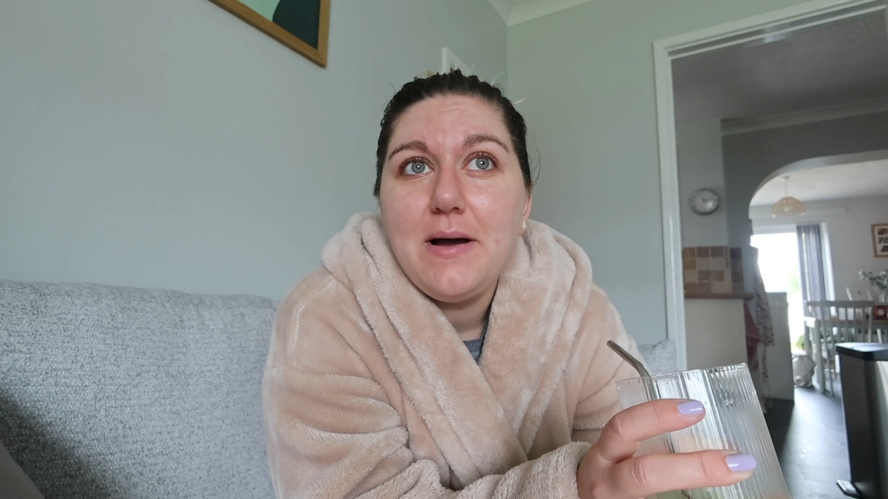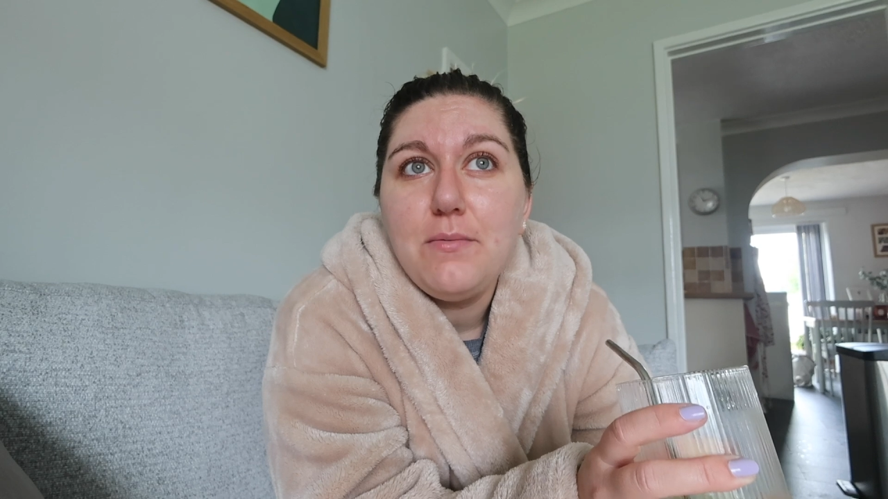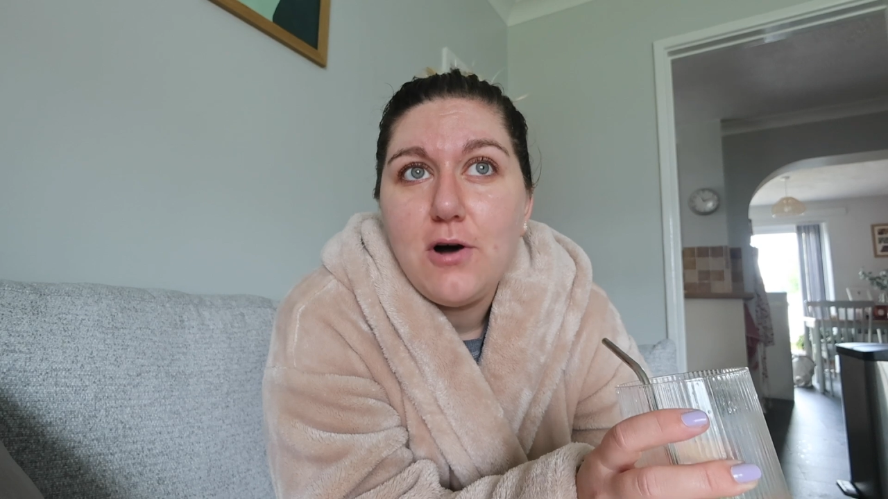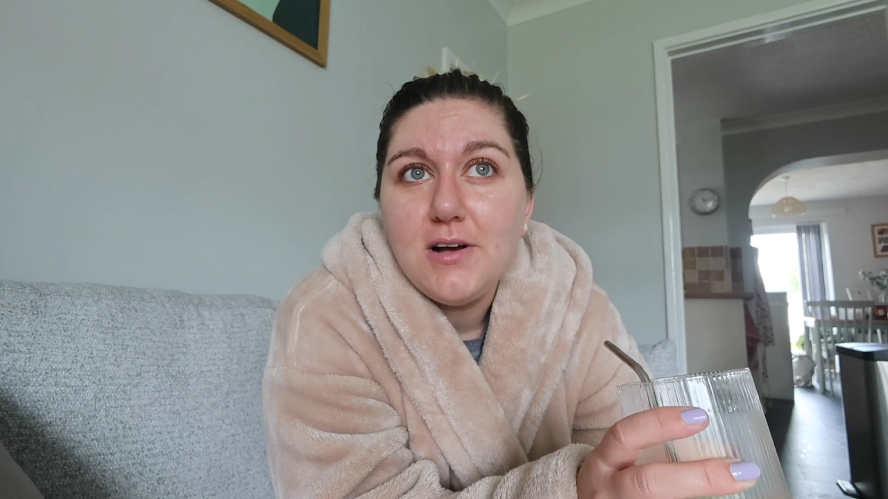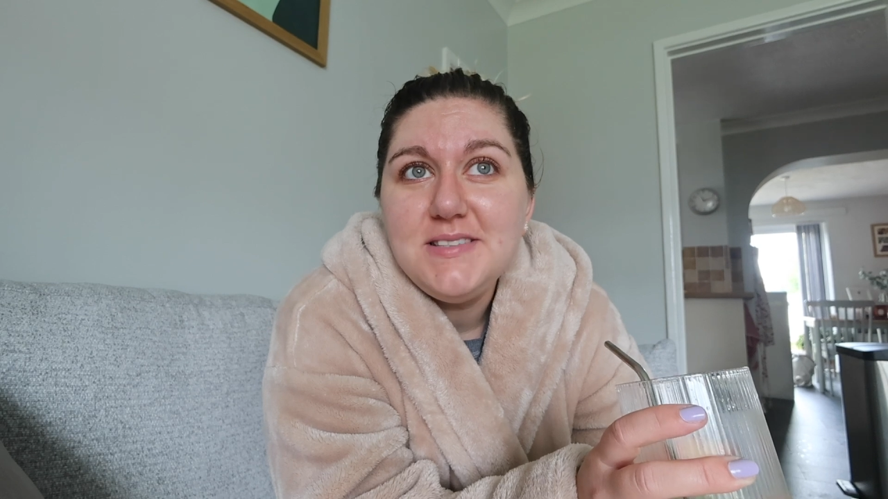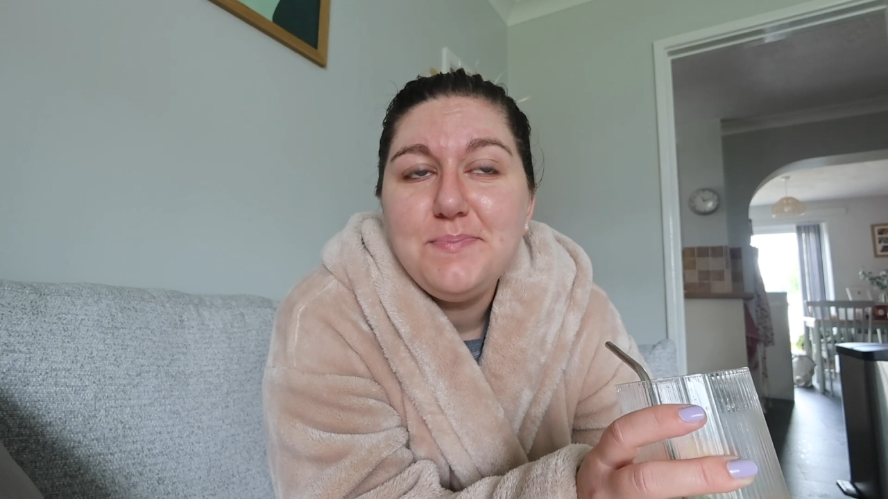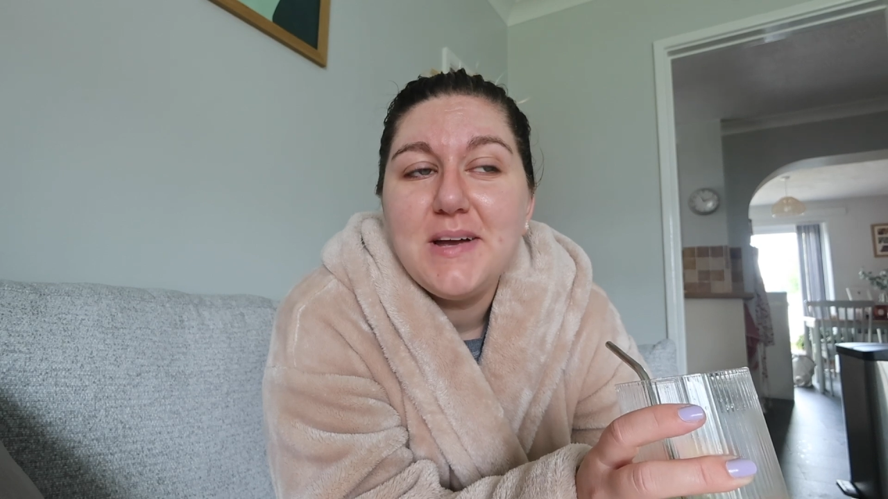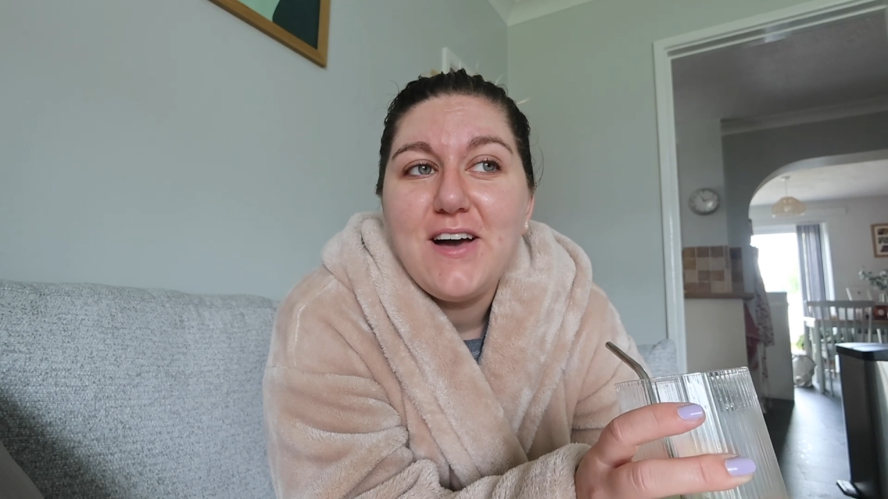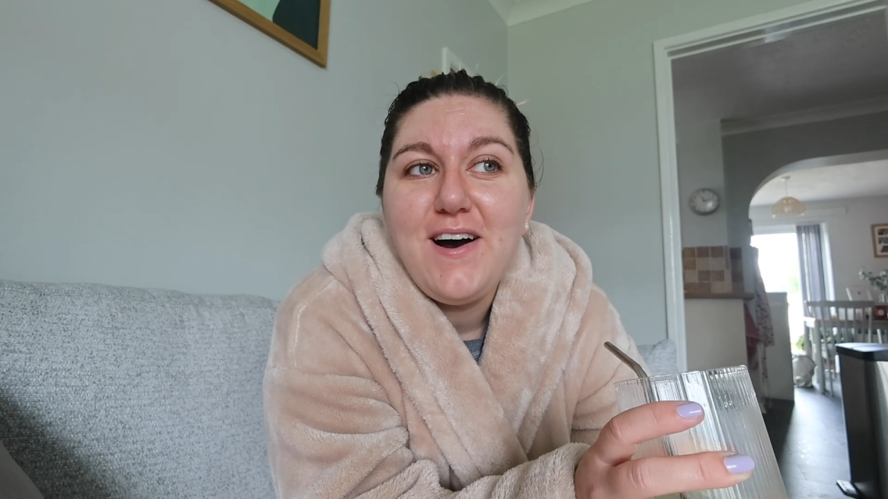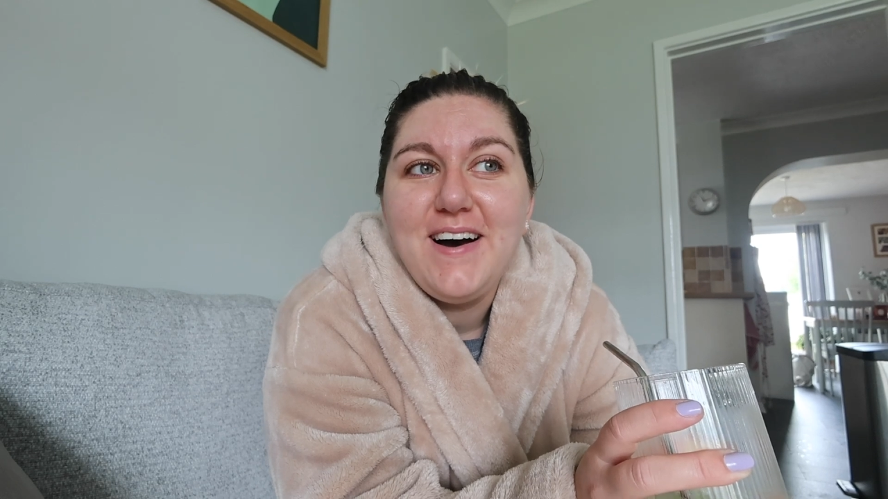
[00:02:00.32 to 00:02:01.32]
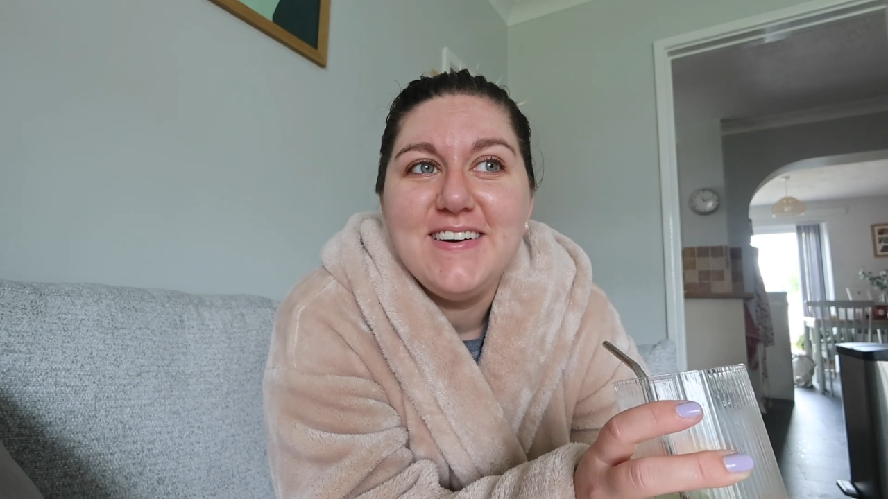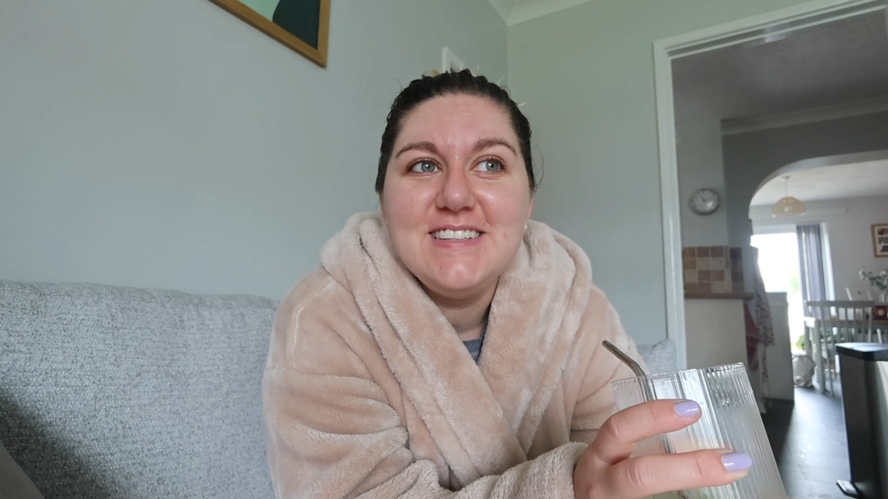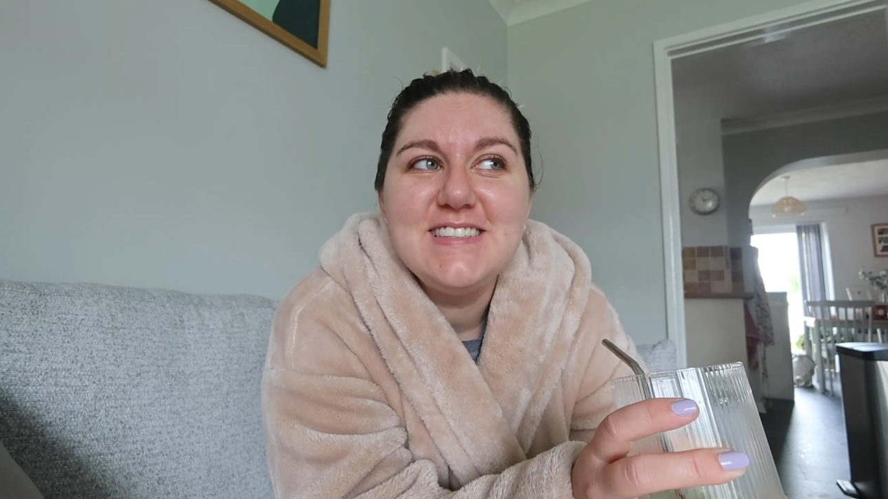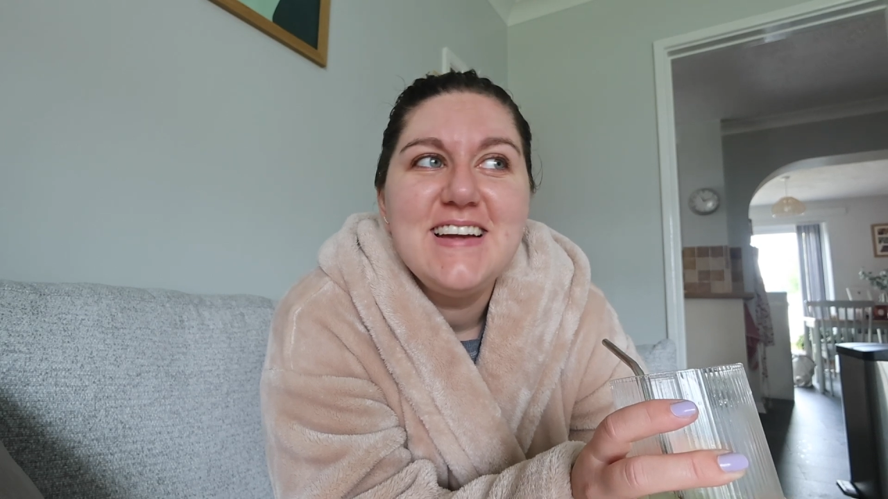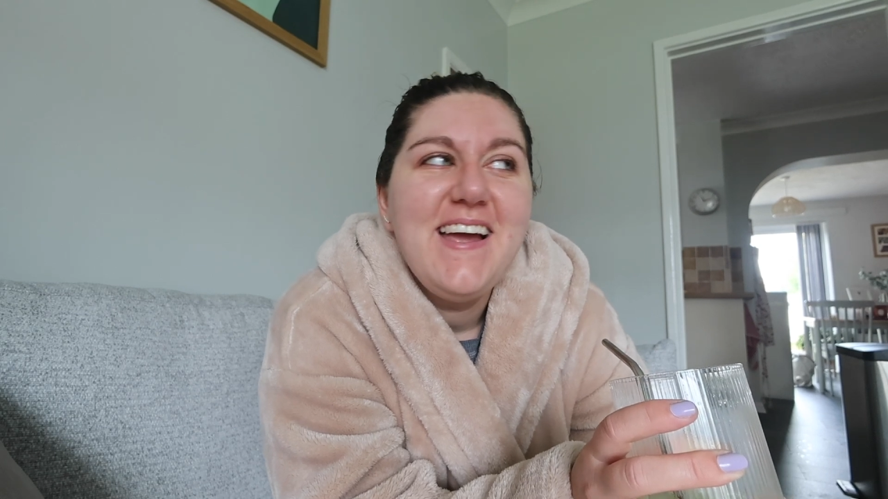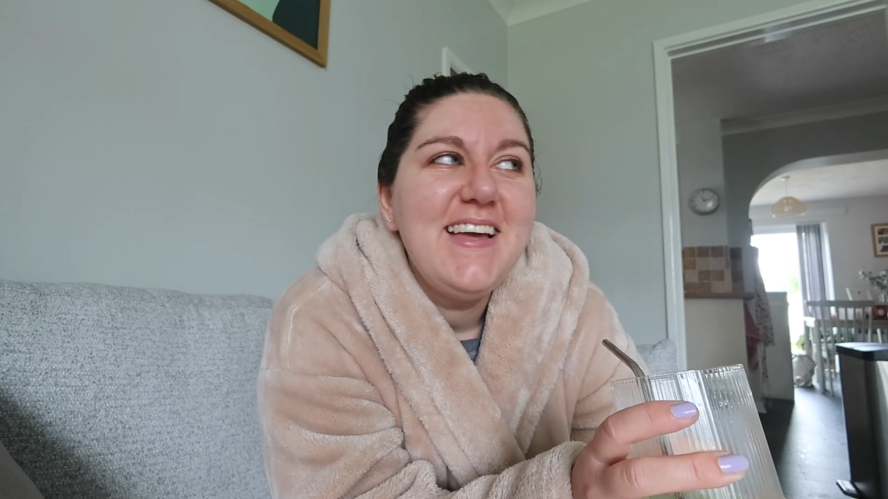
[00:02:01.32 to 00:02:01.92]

I was because